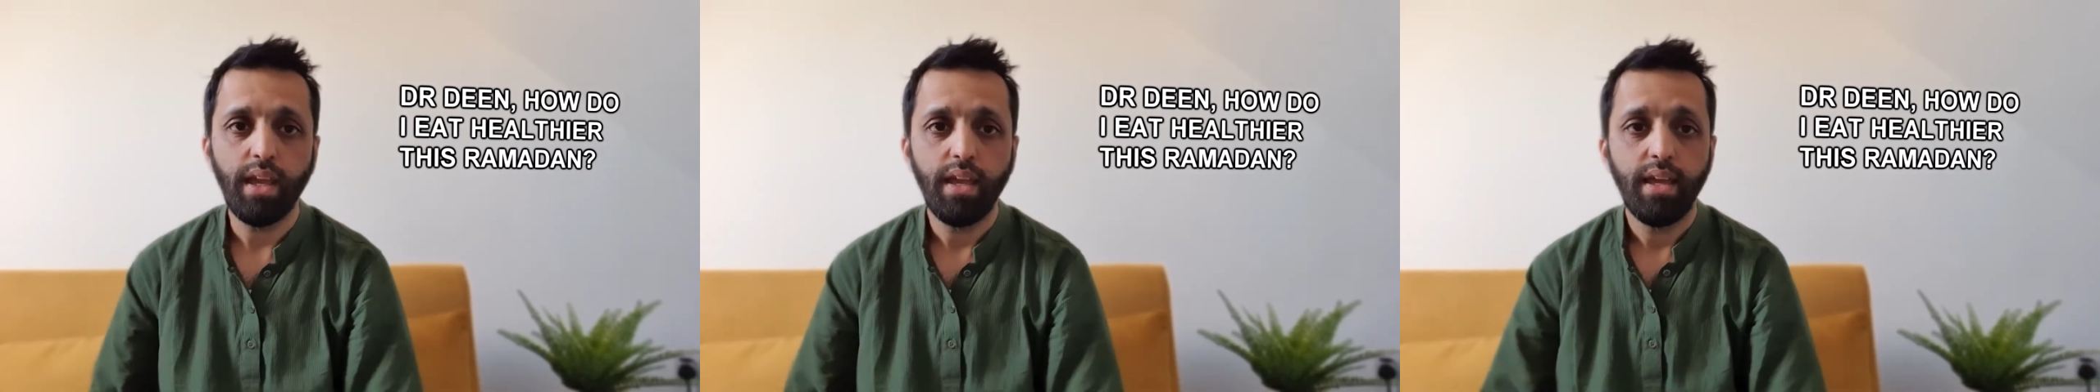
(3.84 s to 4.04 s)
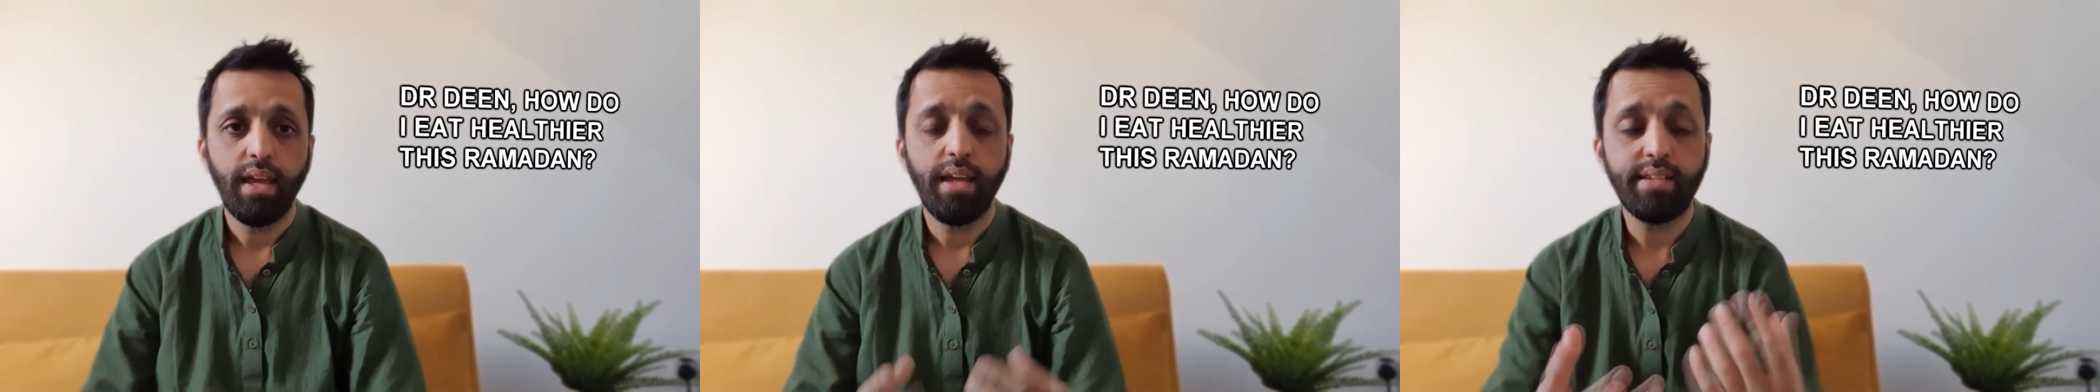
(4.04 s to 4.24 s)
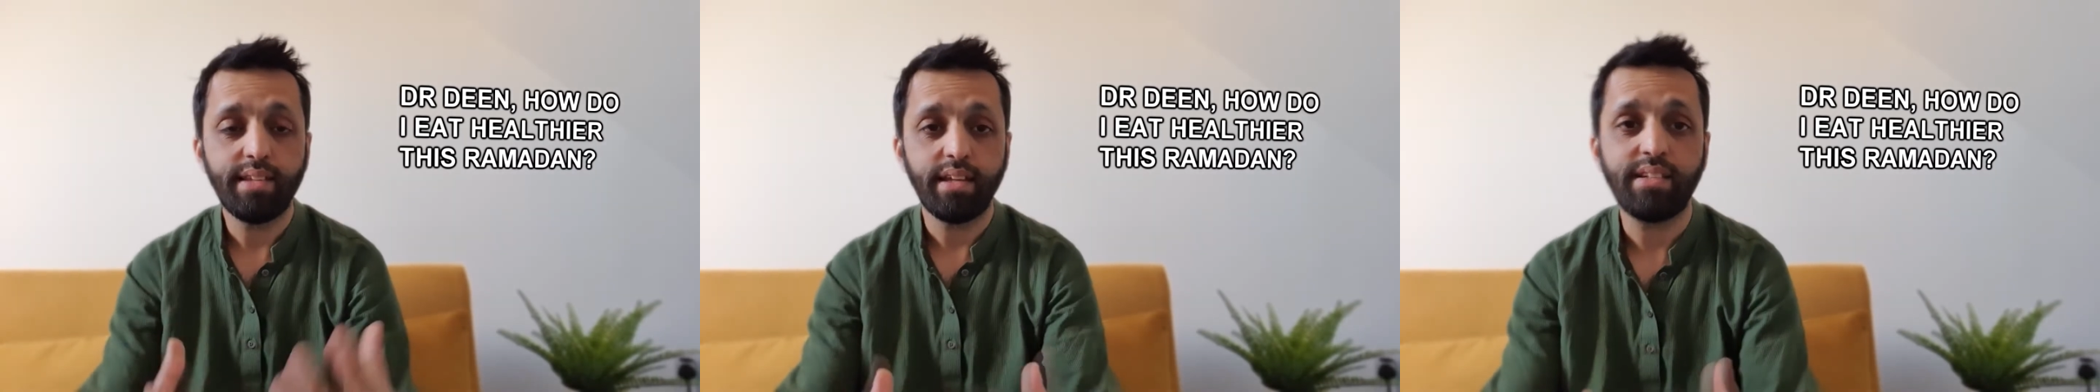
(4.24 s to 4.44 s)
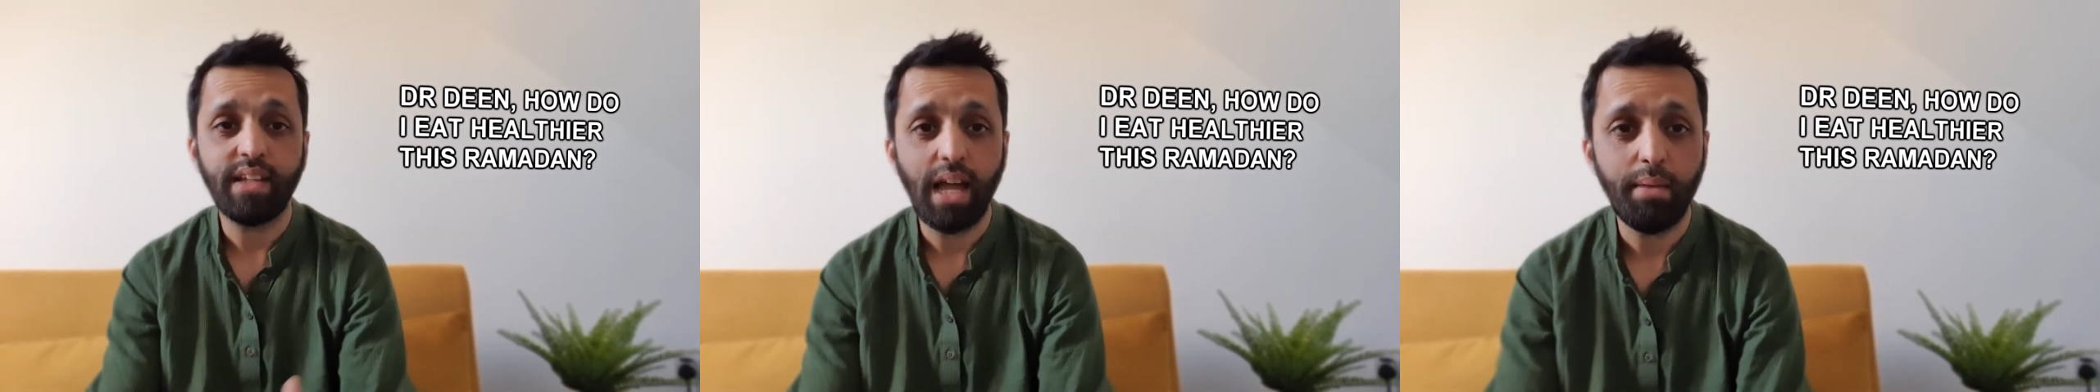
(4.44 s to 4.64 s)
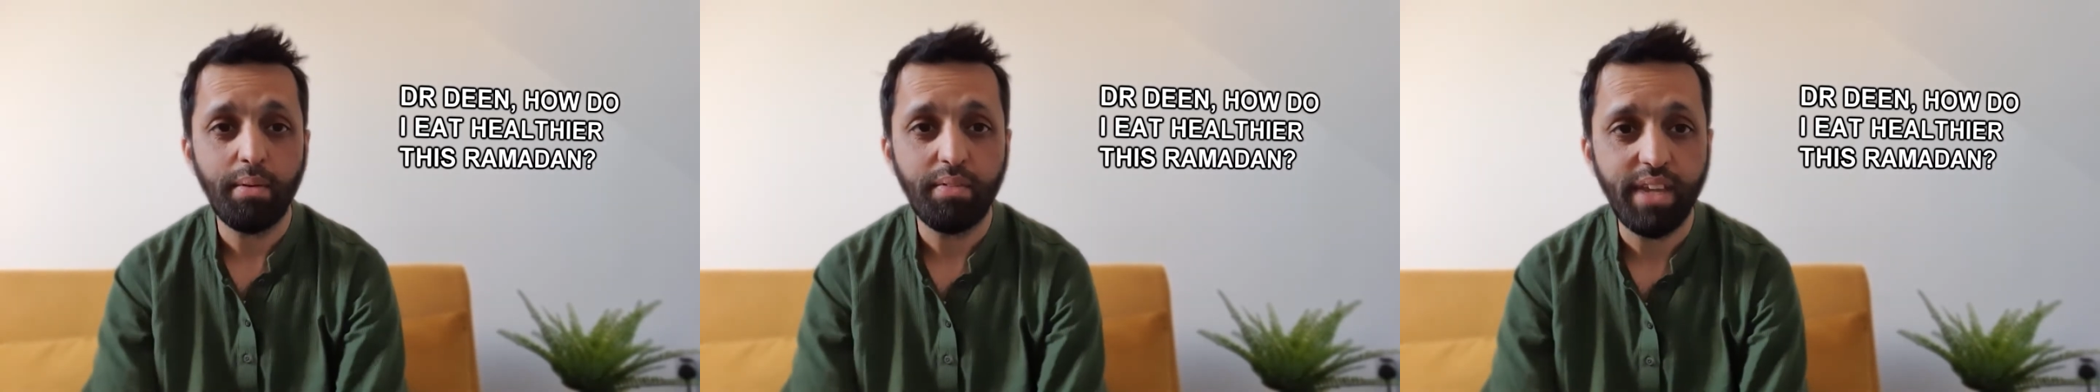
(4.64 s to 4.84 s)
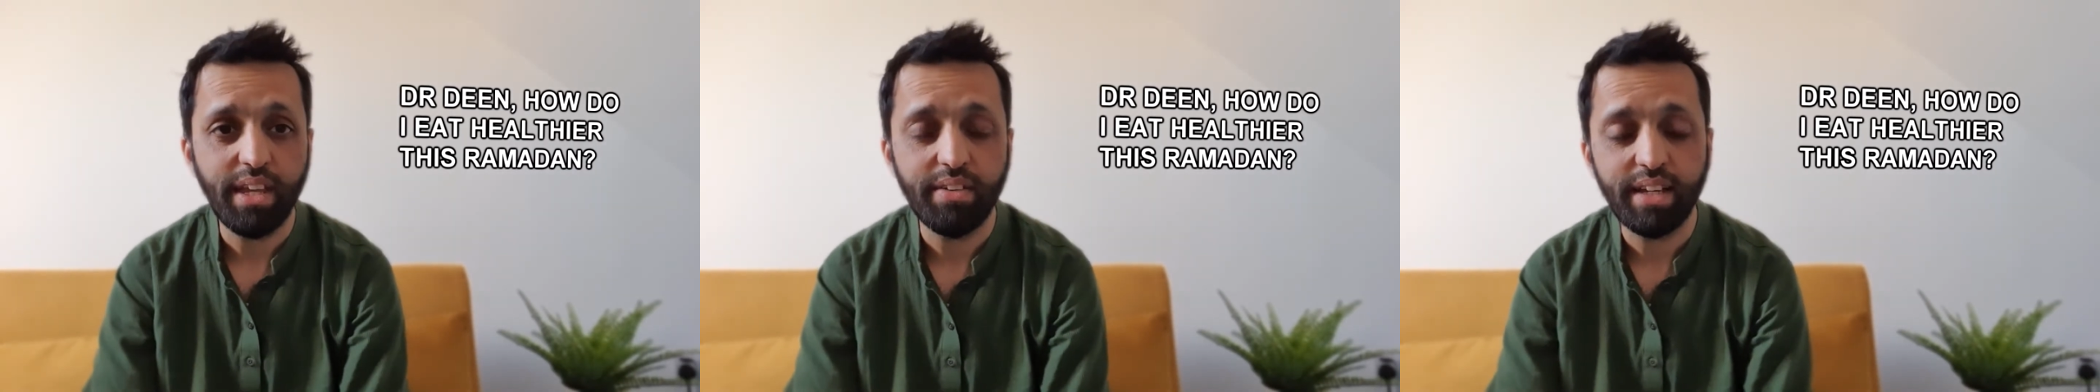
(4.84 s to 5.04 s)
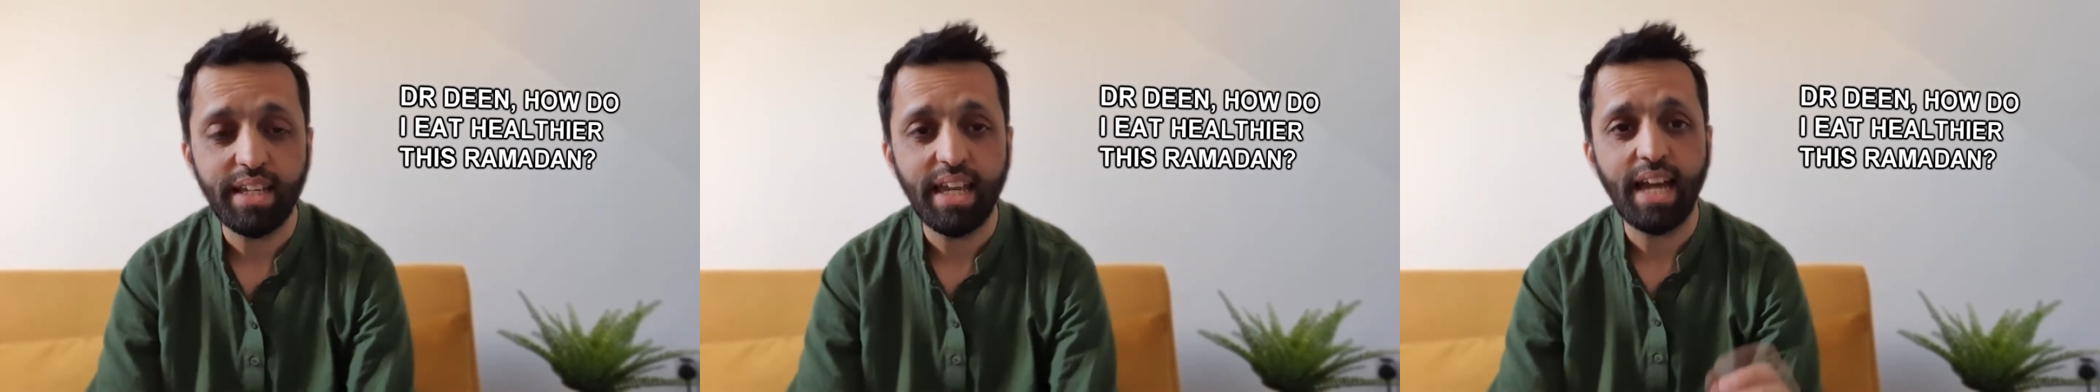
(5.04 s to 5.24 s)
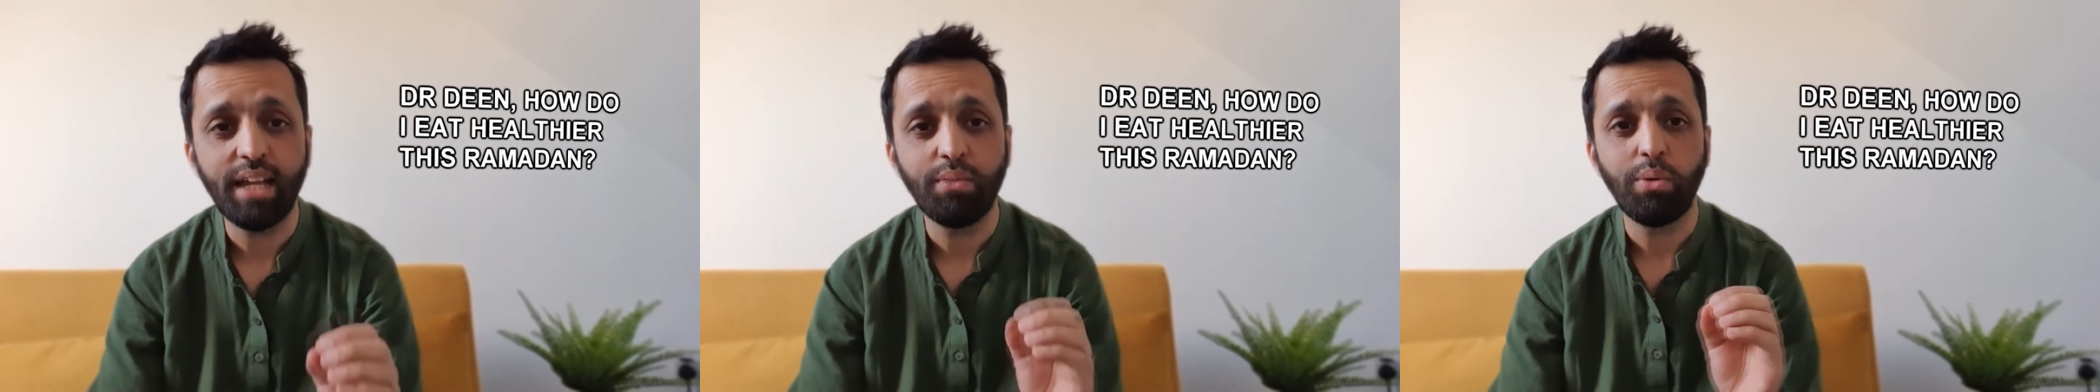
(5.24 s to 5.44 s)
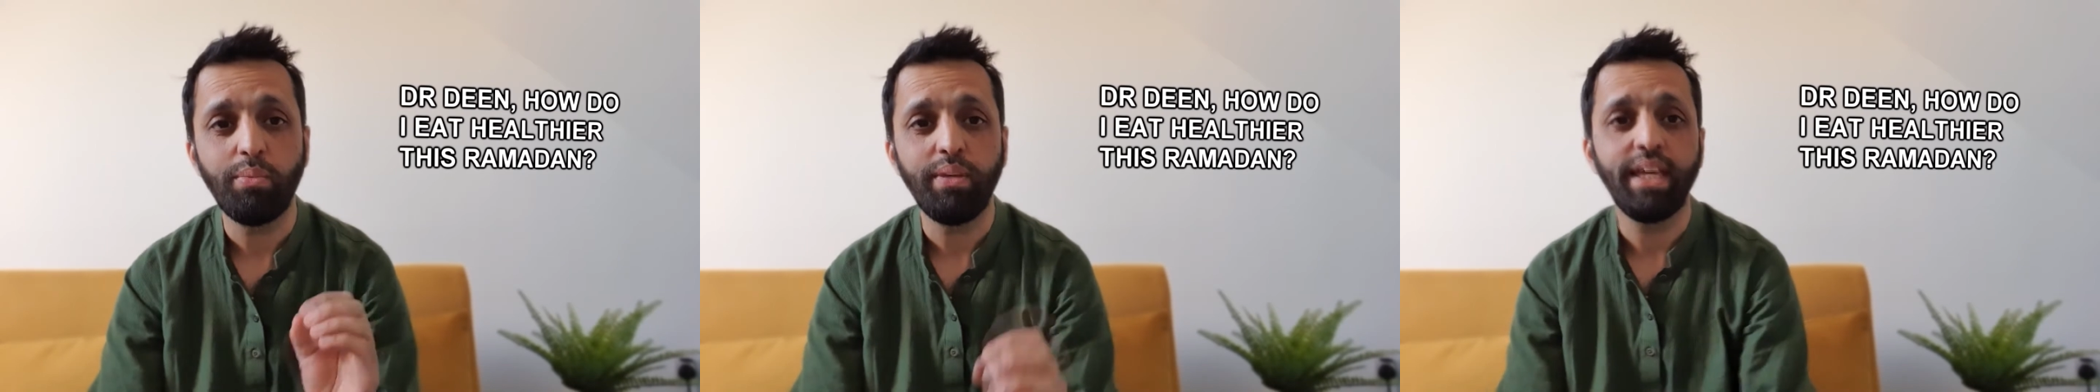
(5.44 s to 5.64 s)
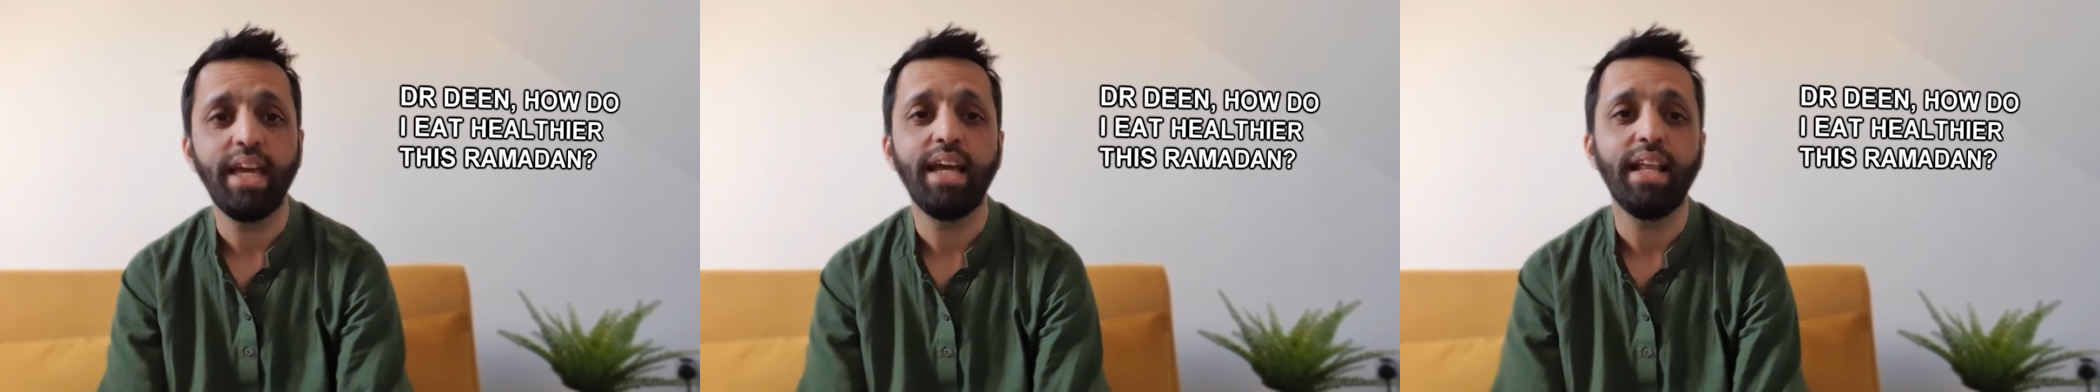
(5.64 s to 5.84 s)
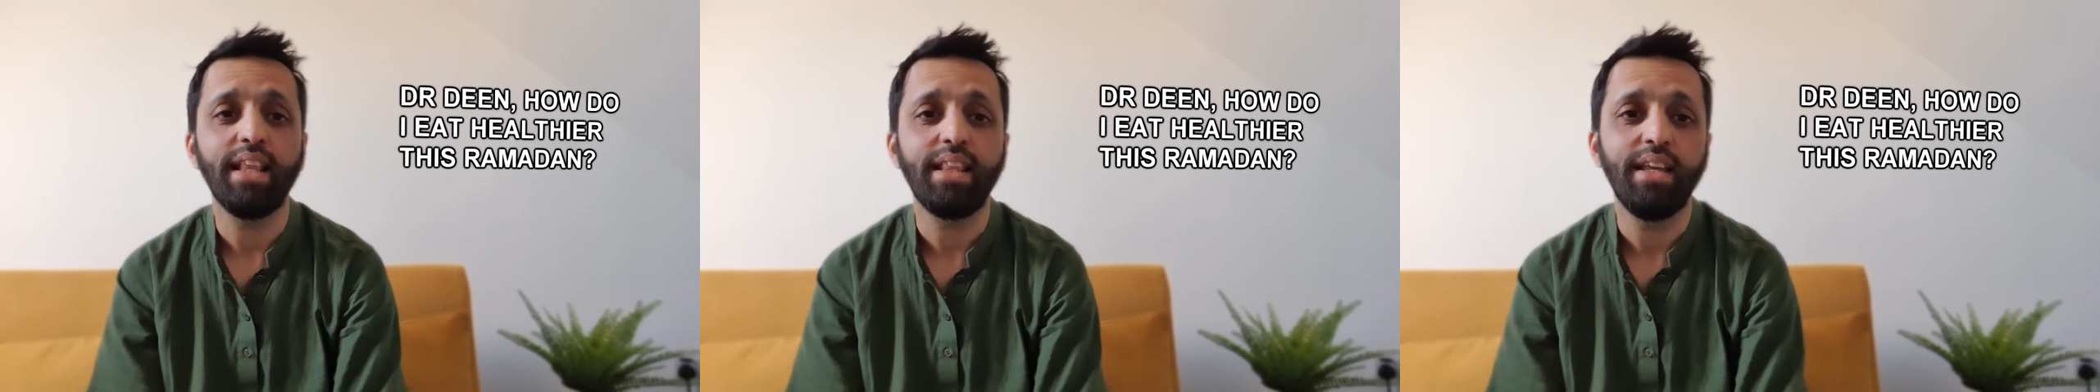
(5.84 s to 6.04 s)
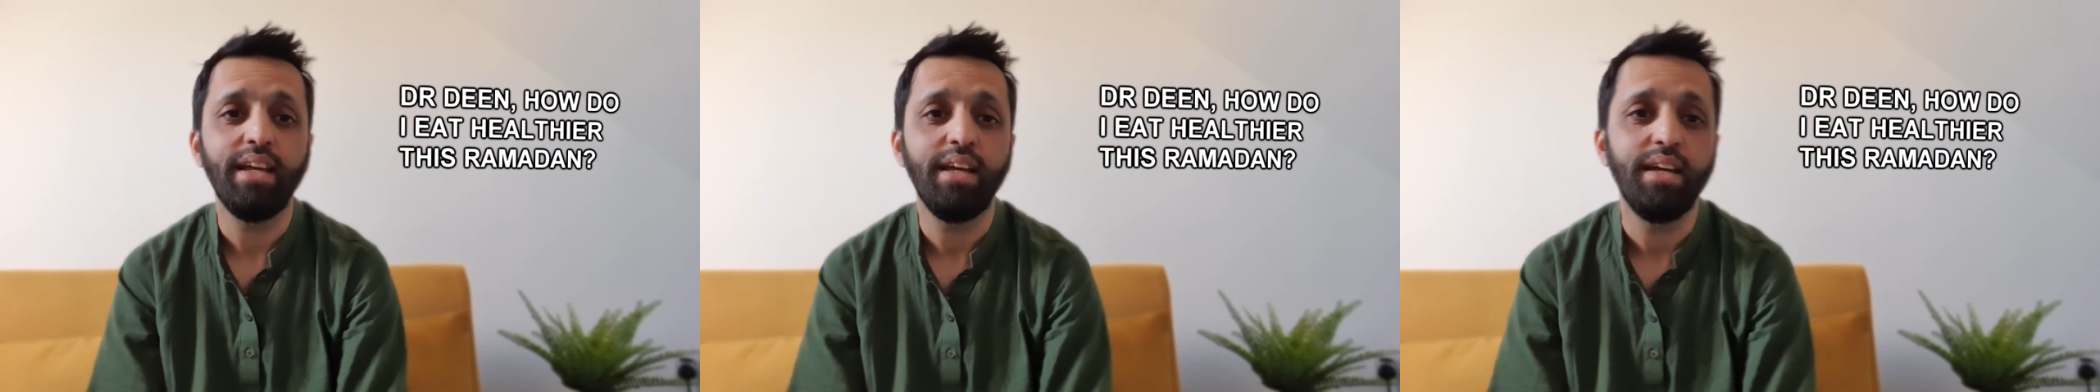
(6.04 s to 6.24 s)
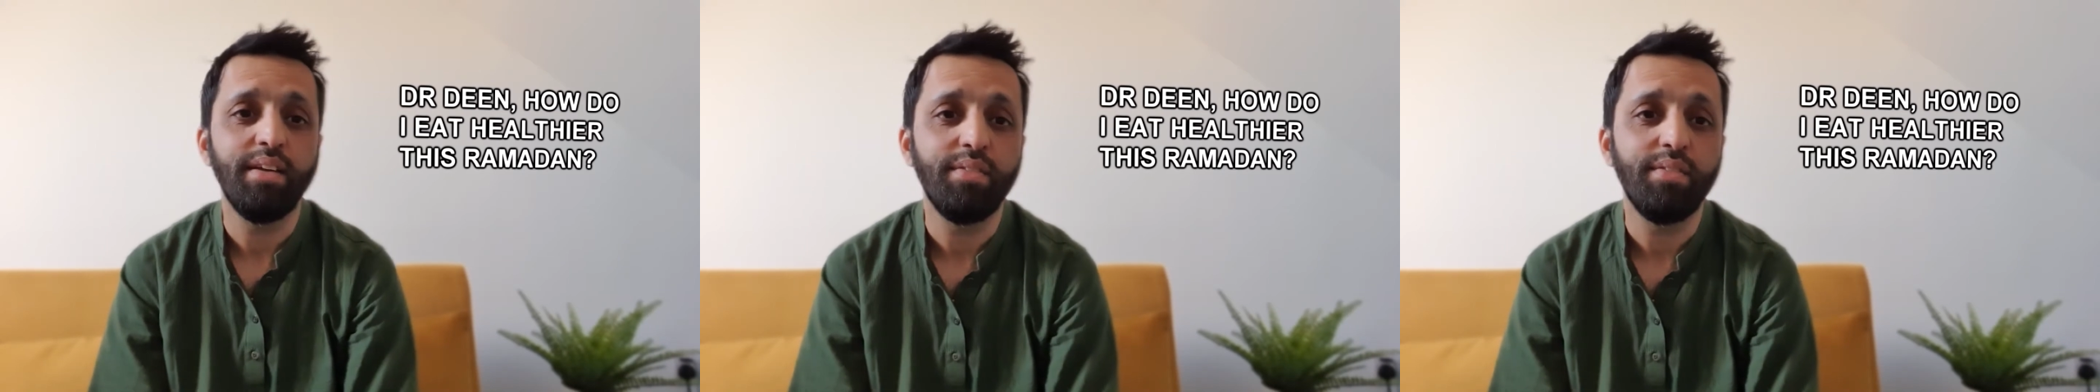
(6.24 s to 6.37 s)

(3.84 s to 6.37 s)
It's that time of year again when we get the